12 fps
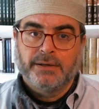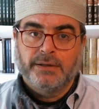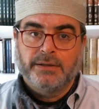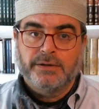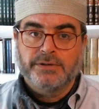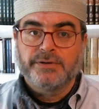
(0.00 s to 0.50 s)

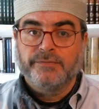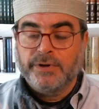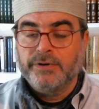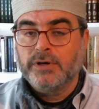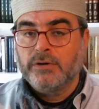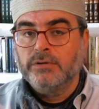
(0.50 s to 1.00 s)
There's a
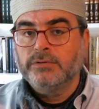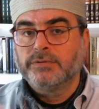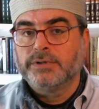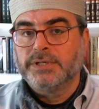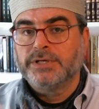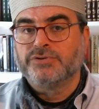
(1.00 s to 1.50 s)
very old
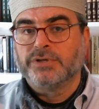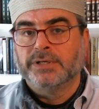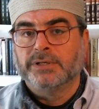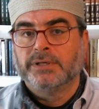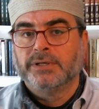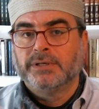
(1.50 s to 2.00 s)

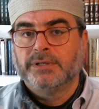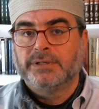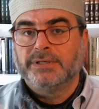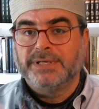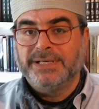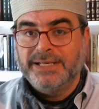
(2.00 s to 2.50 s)
tradition
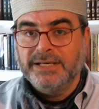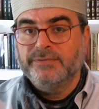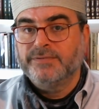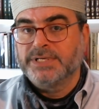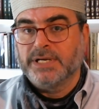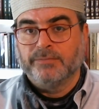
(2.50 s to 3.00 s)
to give
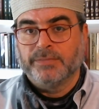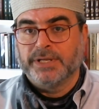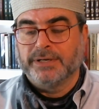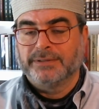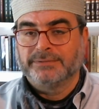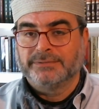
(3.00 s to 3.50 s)

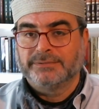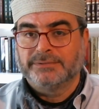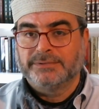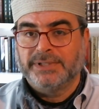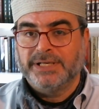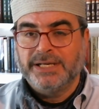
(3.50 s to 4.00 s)
something,
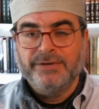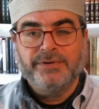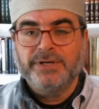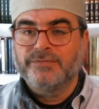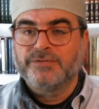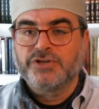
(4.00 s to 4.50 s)
even
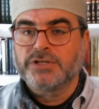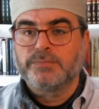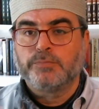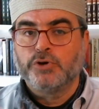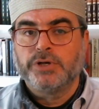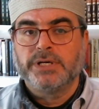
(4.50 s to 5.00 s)
if just
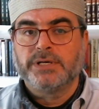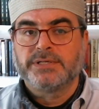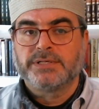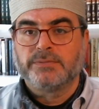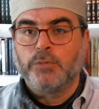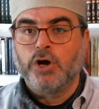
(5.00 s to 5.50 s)
putting a
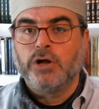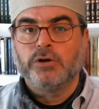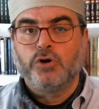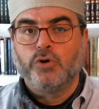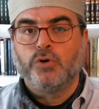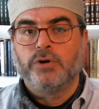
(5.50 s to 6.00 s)
small
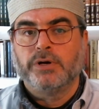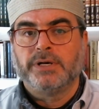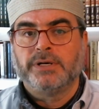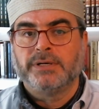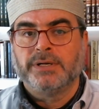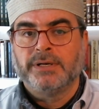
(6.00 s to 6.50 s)

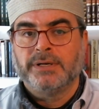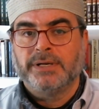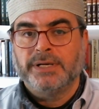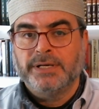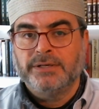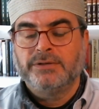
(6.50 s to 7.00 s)
coin
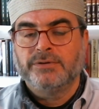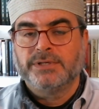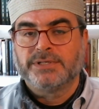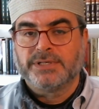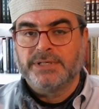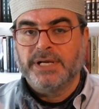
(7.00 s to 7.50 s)
into a
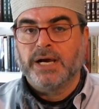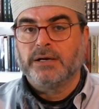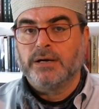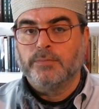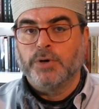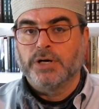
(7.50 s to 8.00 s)

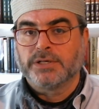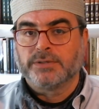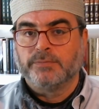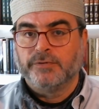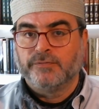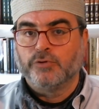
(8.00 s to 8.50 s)
tzedakah box
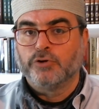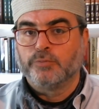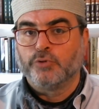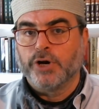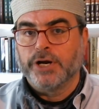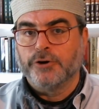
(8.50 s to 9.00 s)
before
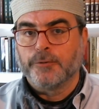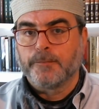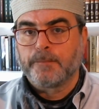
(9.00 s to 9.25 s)
prayer.